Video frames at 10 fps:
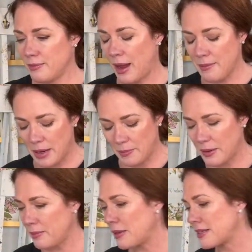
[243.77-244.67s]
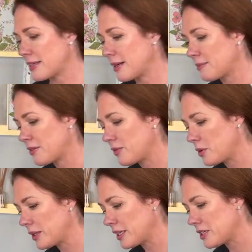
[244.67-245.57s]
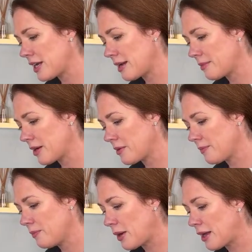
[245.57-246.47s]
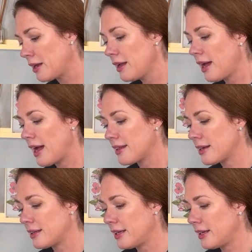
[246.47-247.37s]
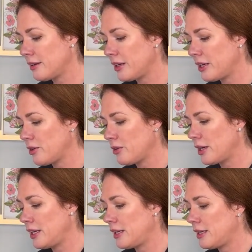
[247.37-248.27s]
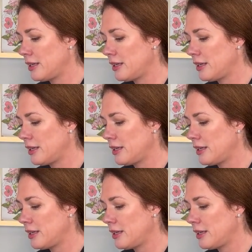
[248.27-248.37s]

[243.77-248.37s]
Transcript: I might be messing up the foliage name though, but I thought they are a great